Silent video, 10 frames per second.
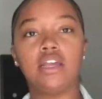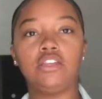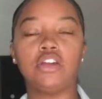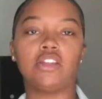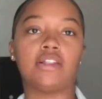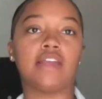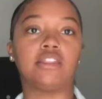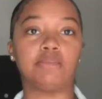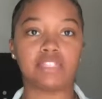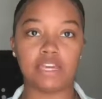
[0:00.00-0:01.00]
You know, they're like
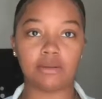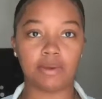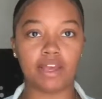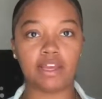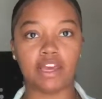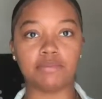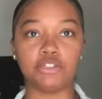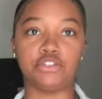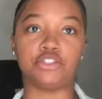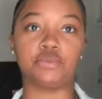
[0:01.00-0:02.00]
the potato pancakes, but
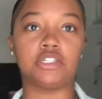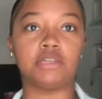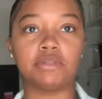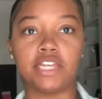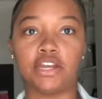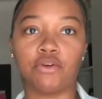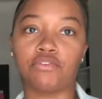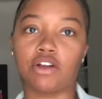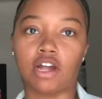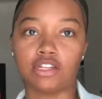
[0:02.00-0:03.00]
you just switch the potato
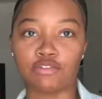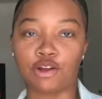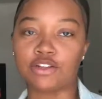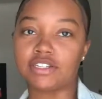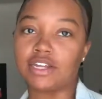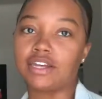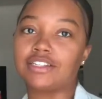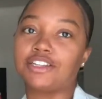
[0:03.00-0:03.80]
for cauliflower instead.